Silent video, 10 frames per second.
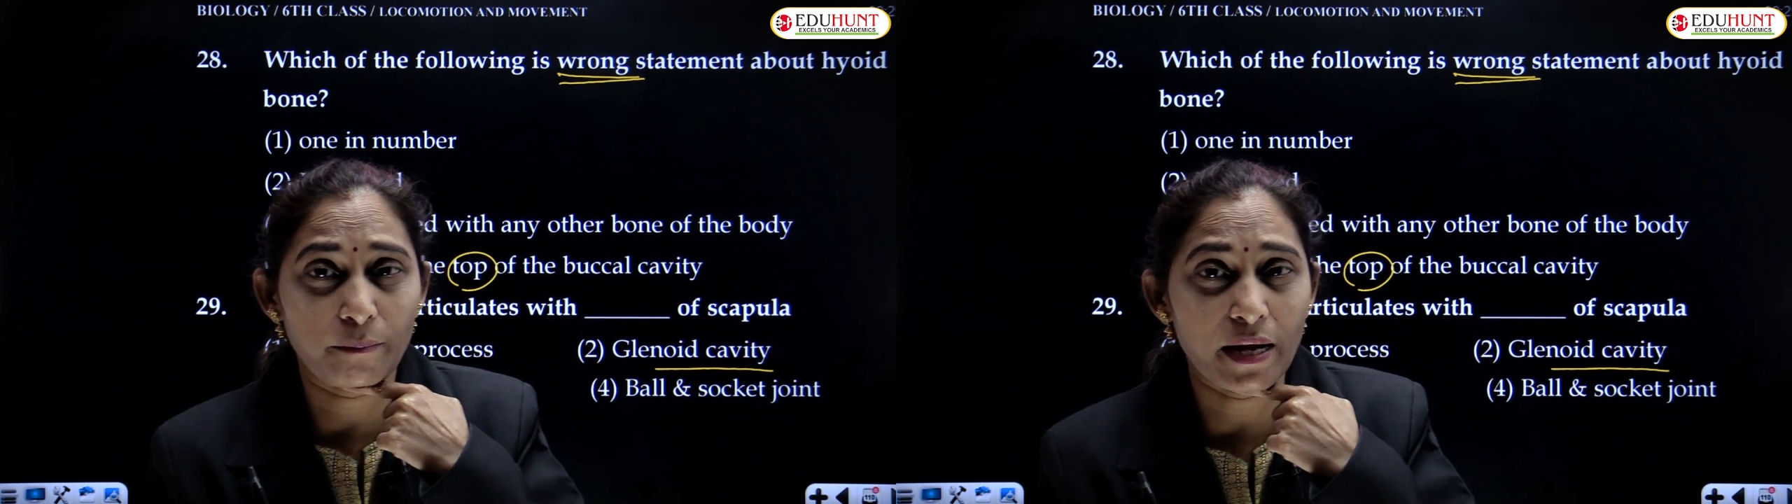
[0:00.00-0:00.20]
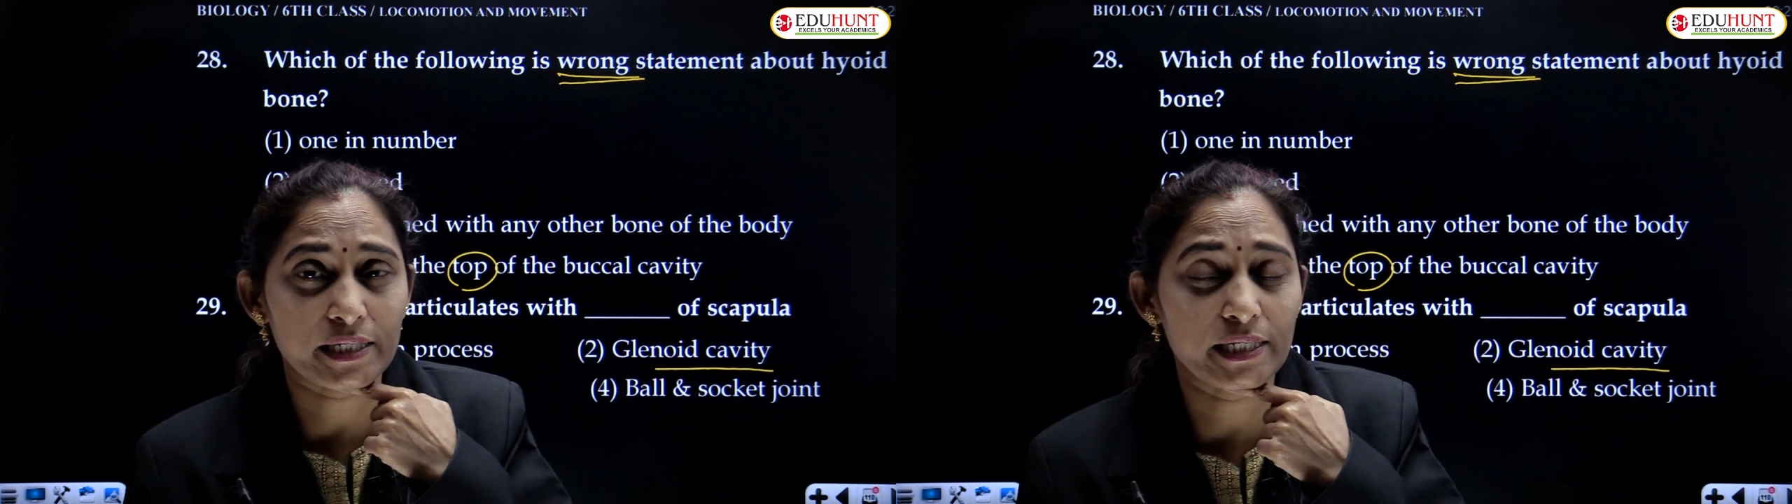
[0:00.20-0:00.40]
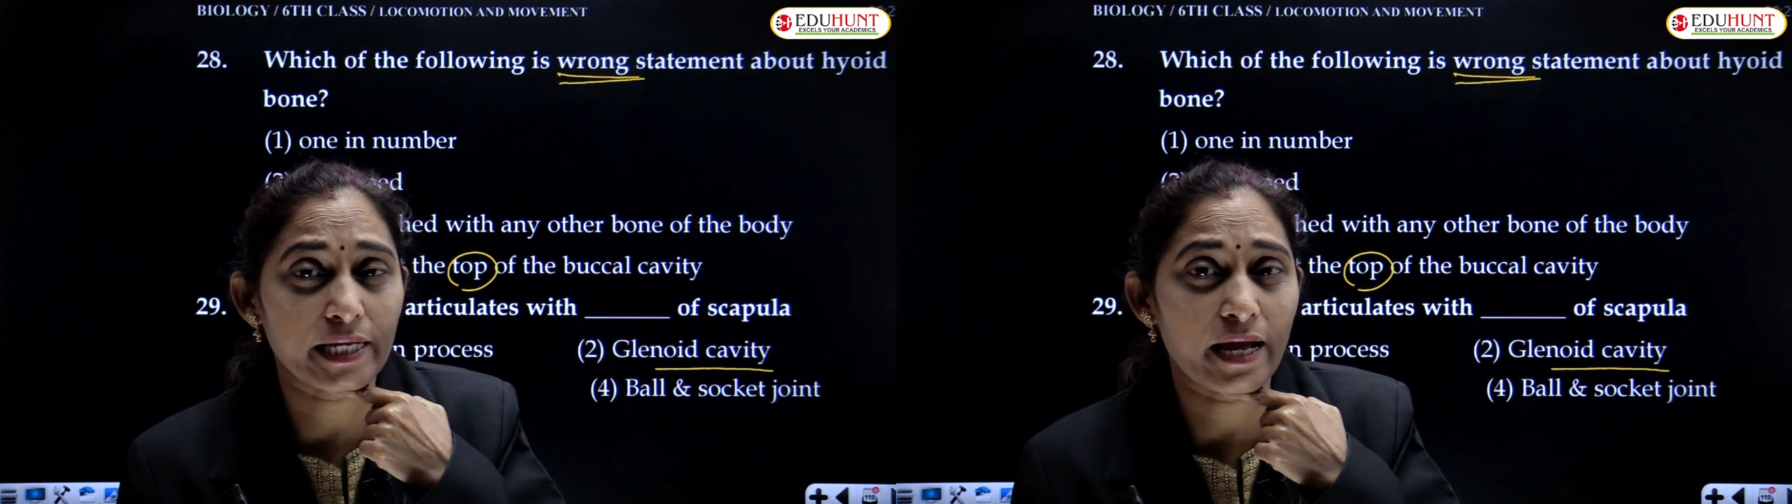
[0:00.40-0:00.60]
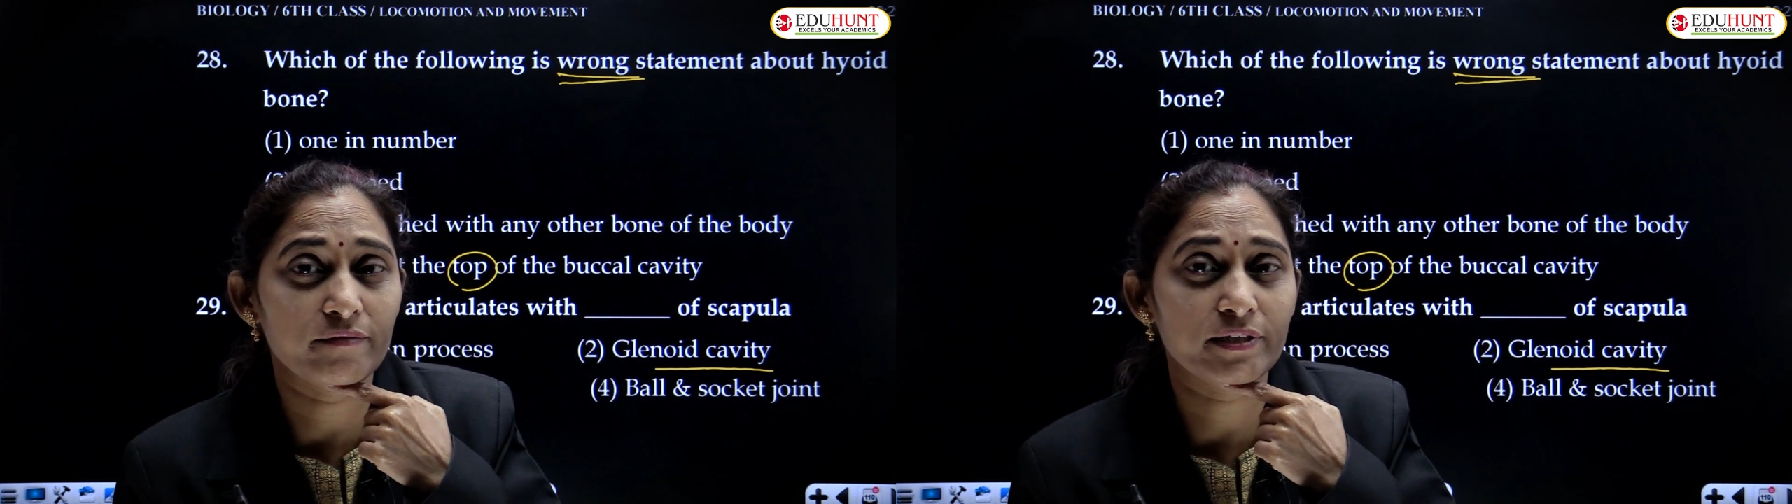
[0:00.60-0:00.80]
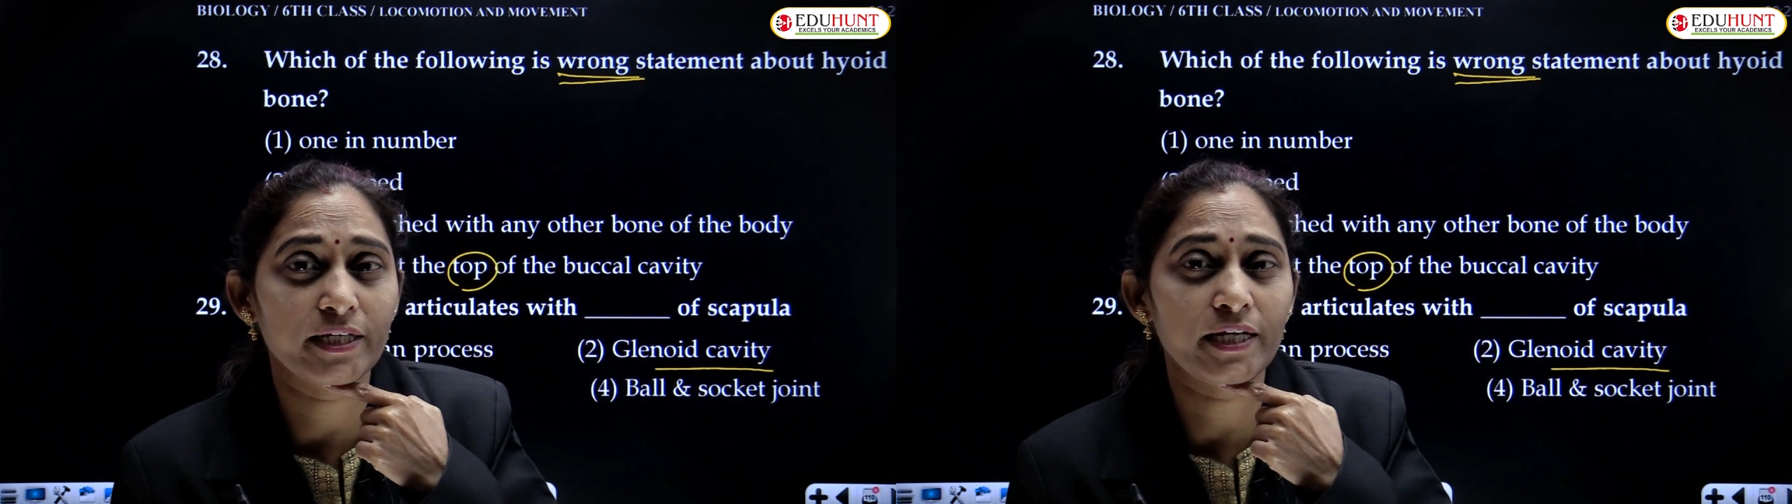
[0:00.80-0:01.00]
buccal
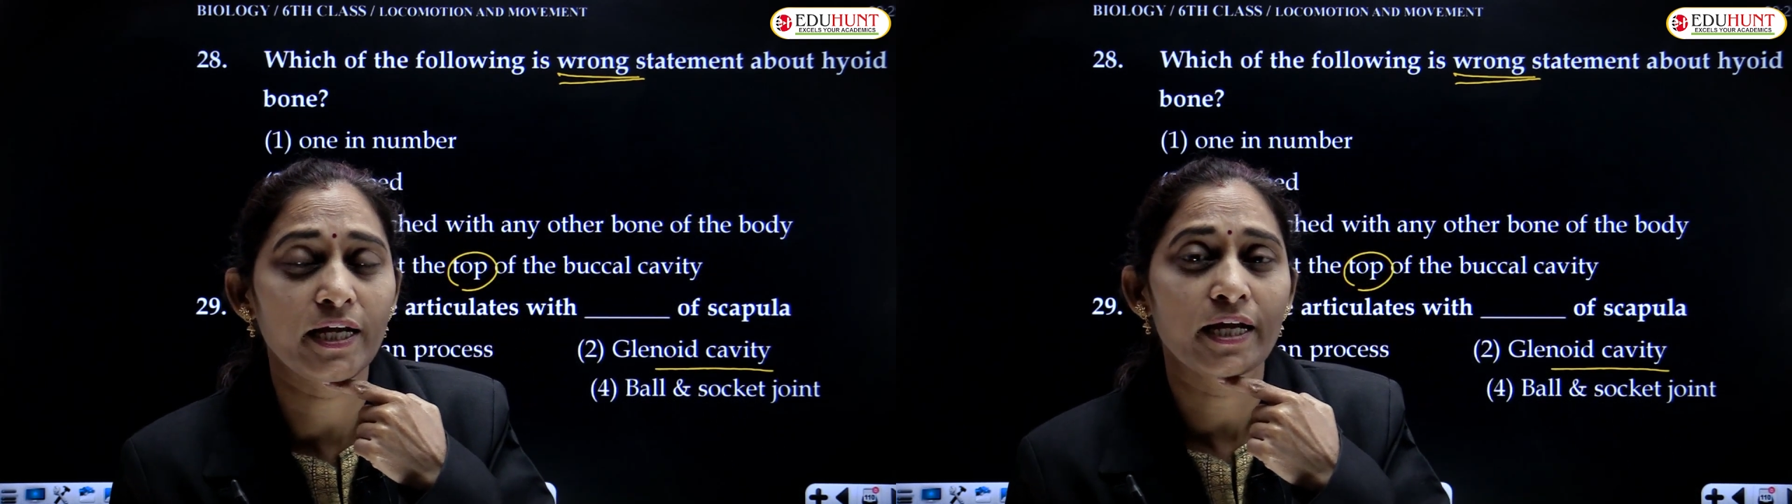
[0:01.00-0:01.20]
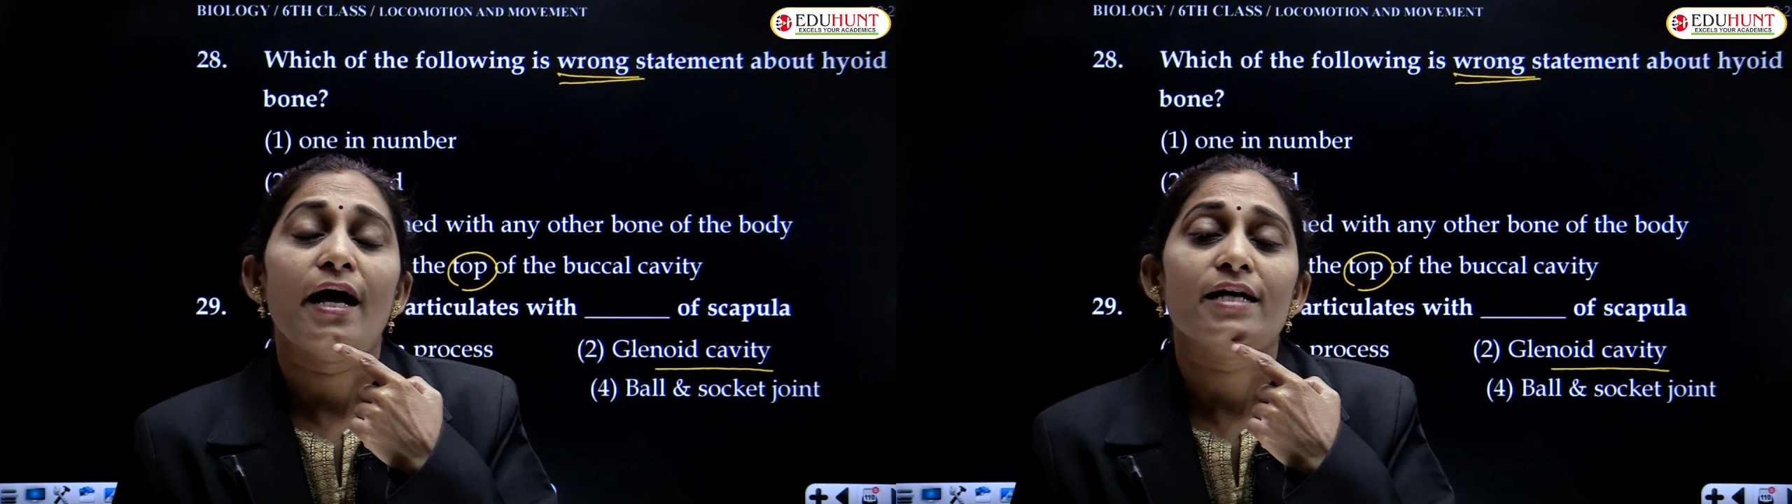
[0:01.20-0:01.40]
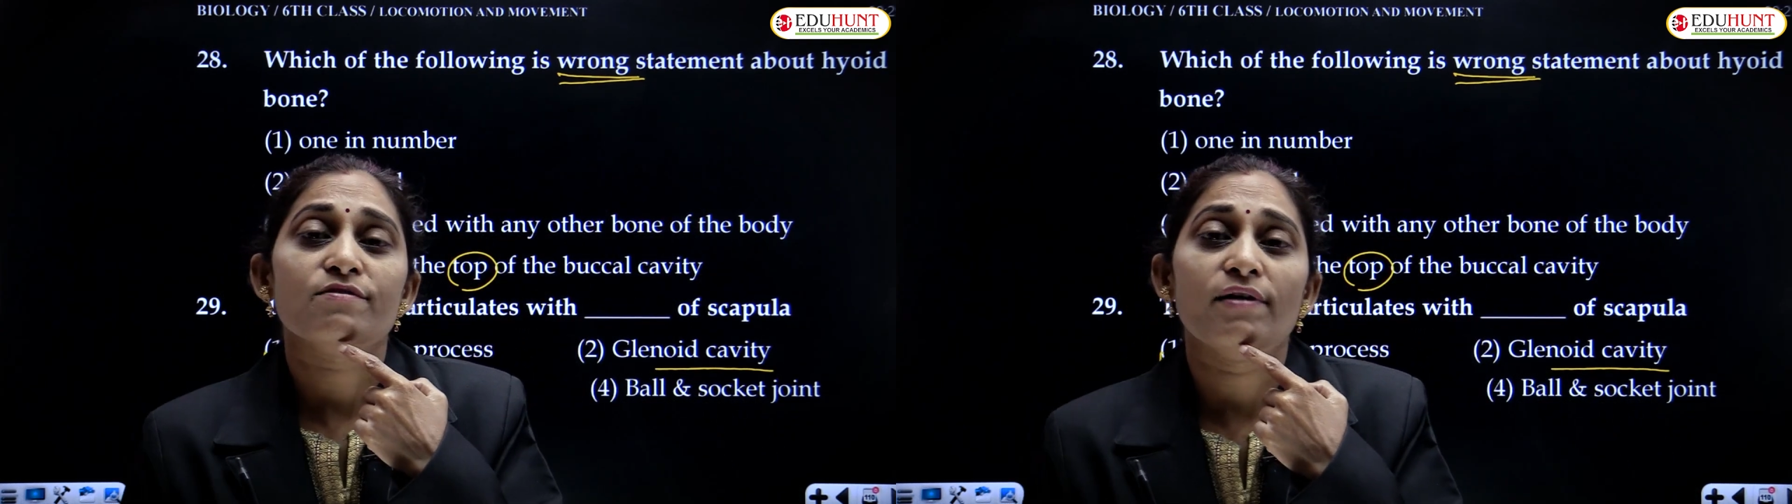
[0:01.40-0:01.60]
cavity, as